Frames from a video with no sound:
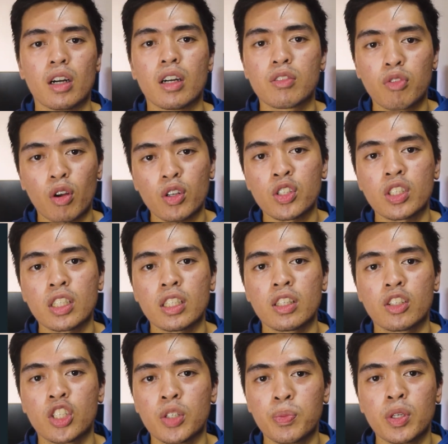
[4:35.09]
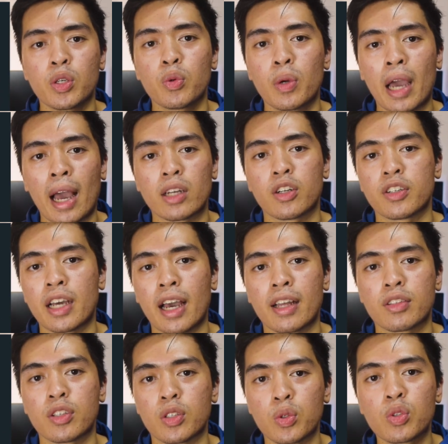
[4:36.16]
Unfortunately, the GPU we had on
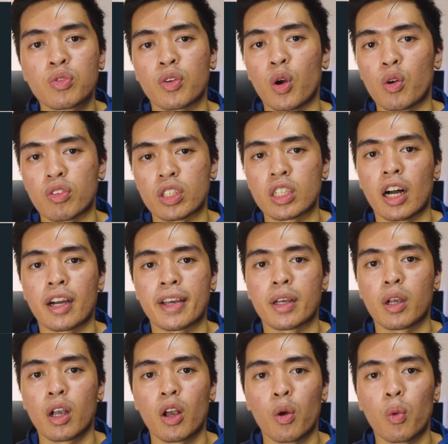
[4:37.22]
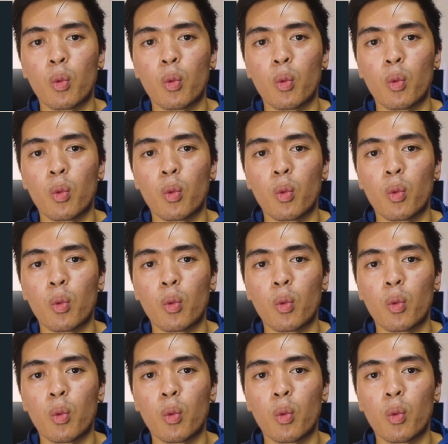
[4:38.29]
hand to use for overclocking